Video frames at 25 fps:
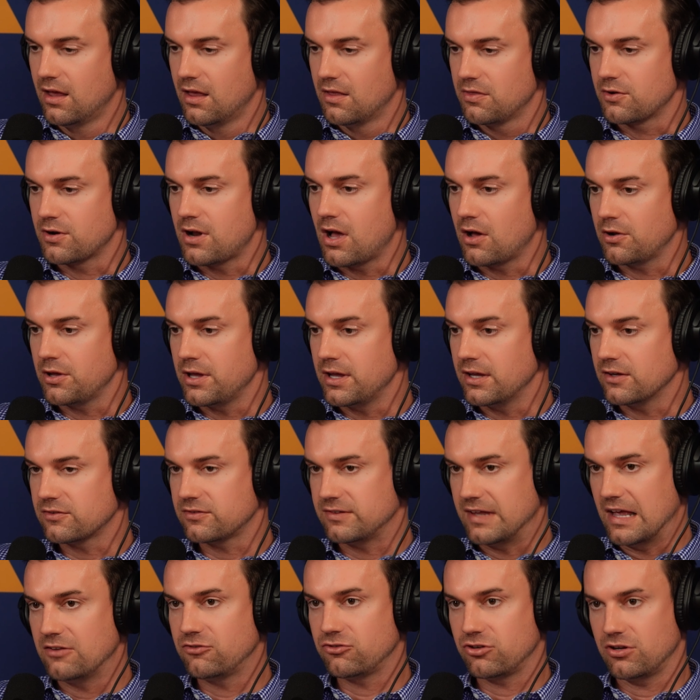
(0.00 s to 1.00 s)
they're not only an
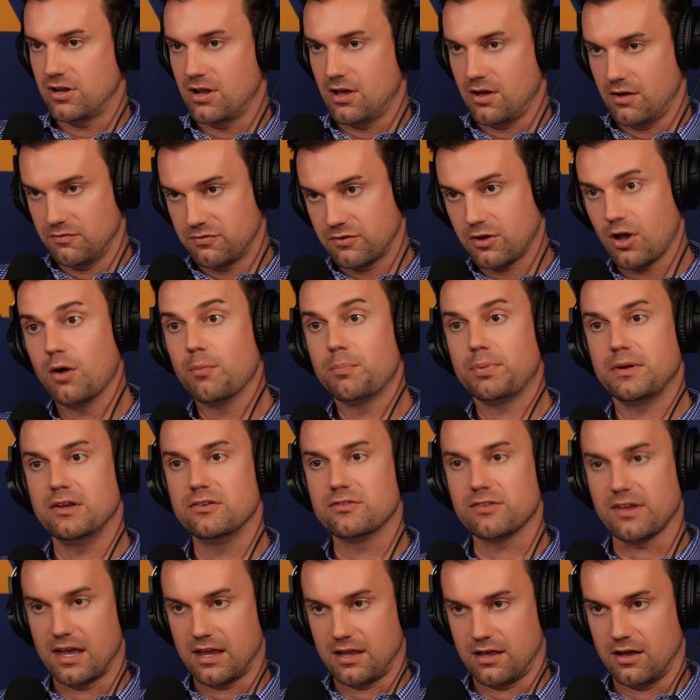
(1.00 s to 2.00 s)
extension of
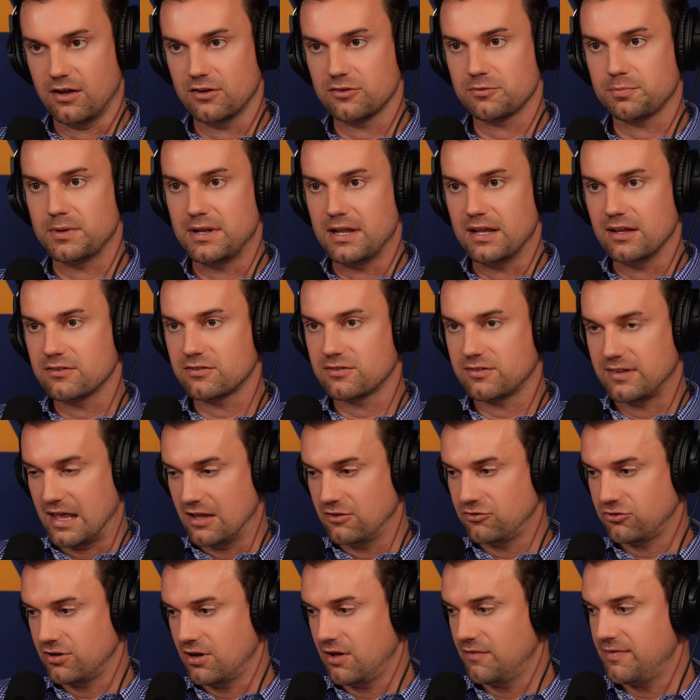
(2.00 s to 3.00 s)
companies like us, but an
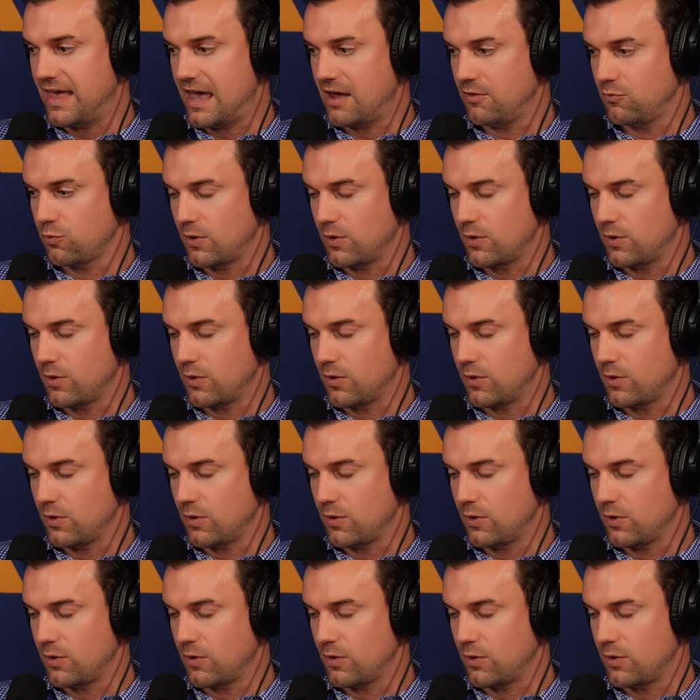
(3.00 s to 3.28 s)
extension of that